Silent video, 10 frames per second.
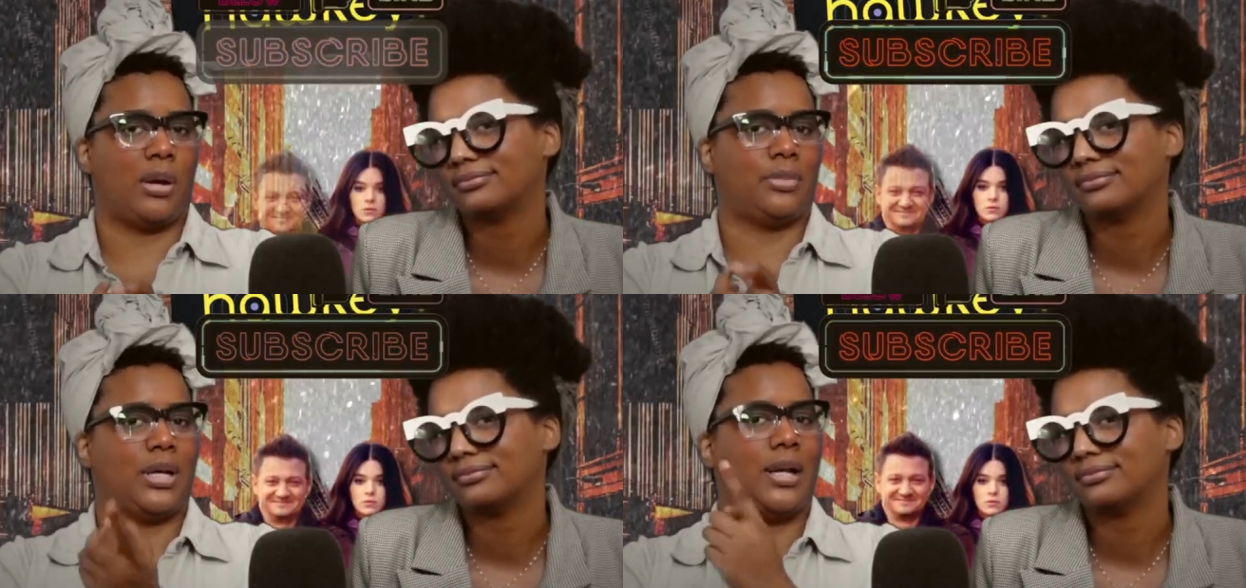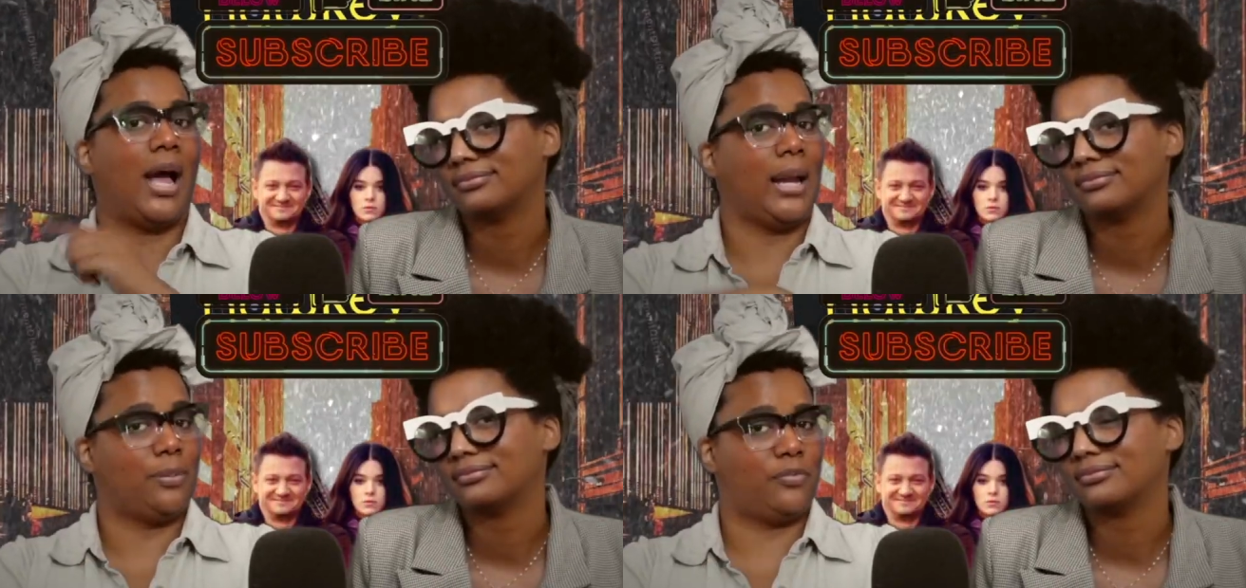Speaker 1: I'm not
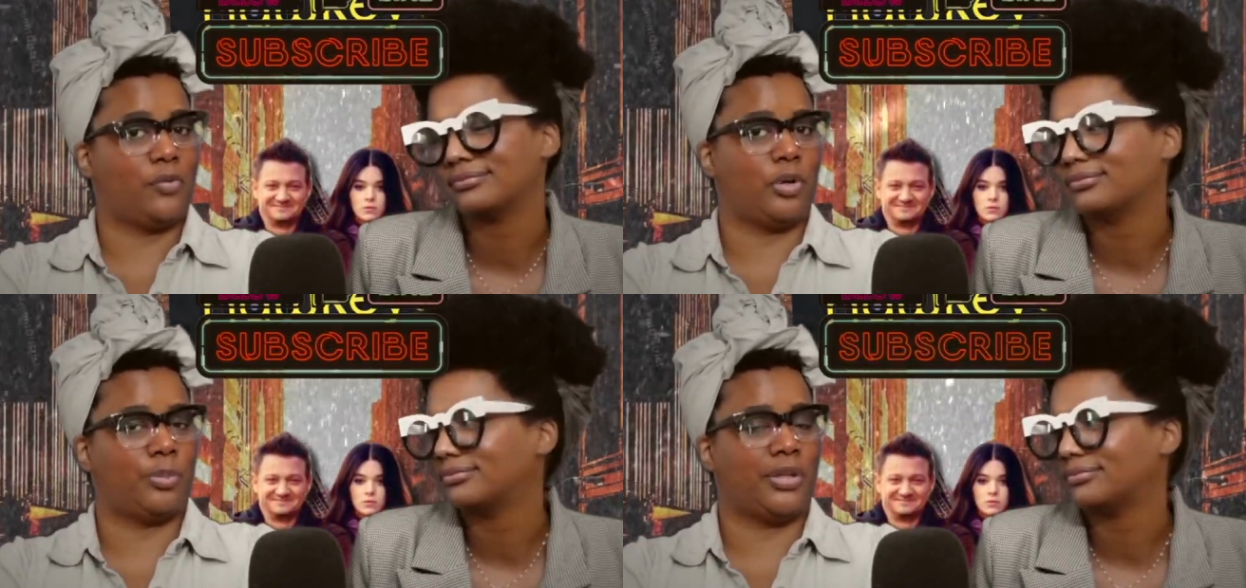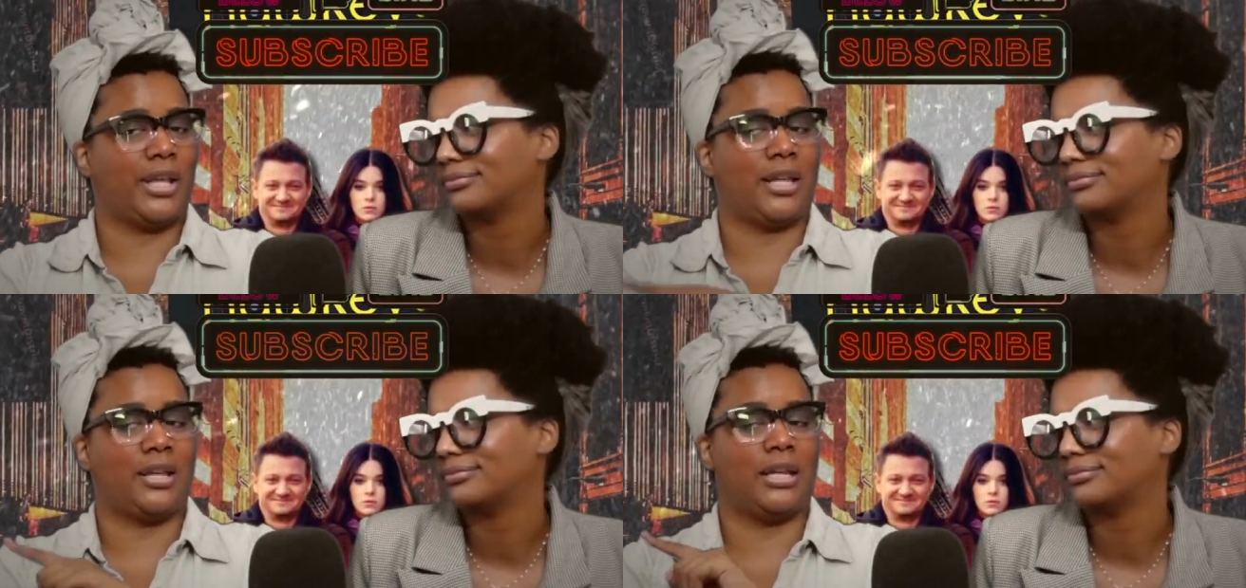hyped for it, but
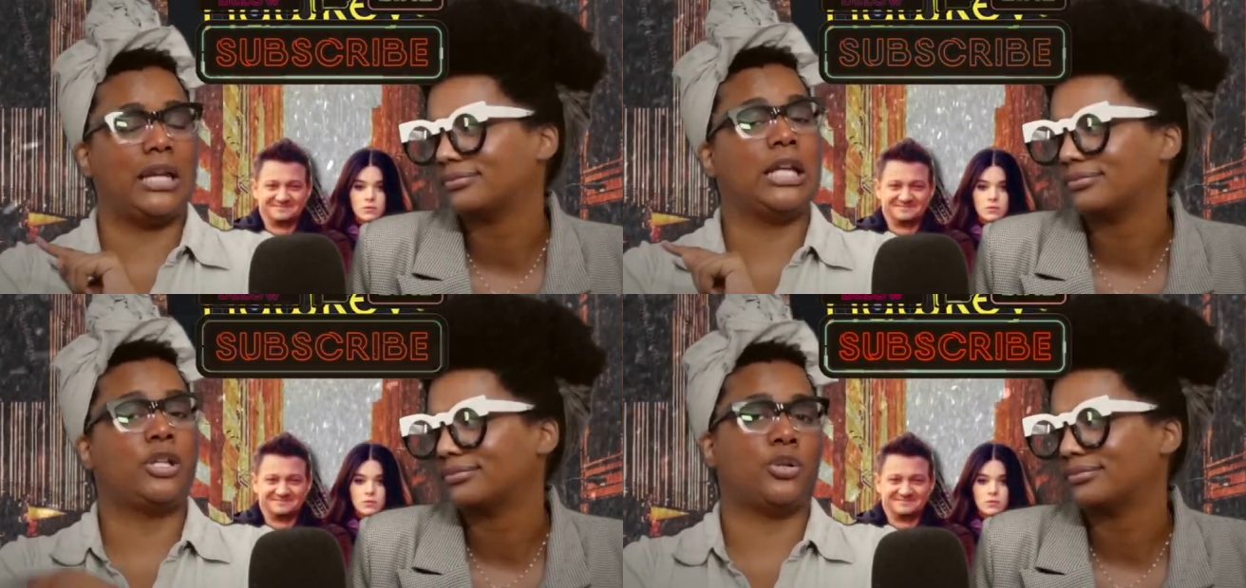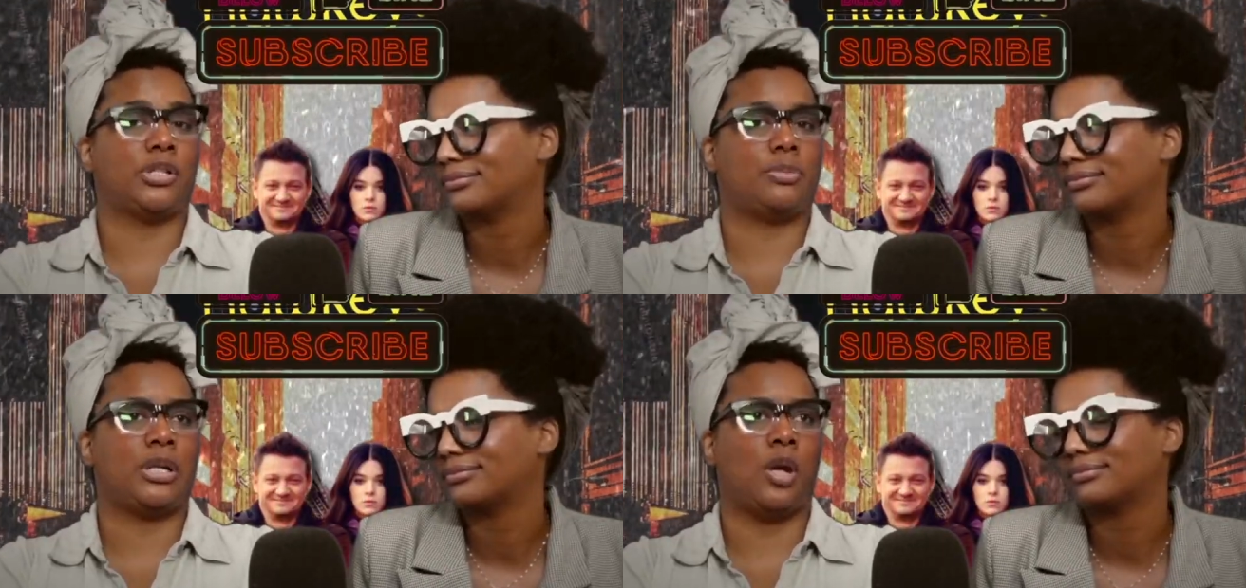that it
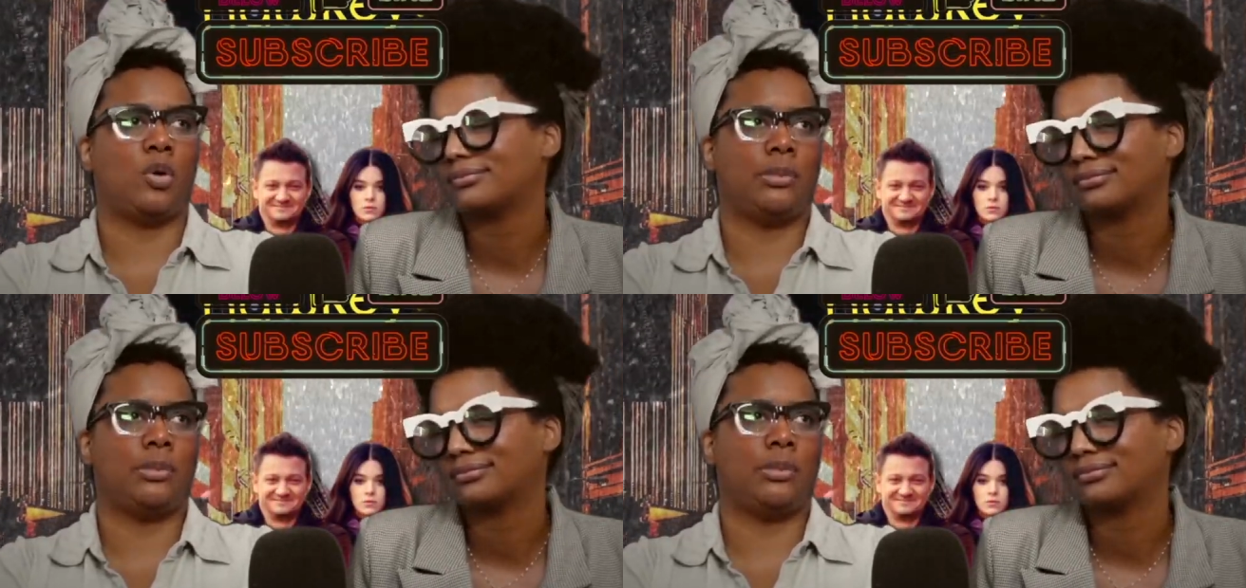interests me only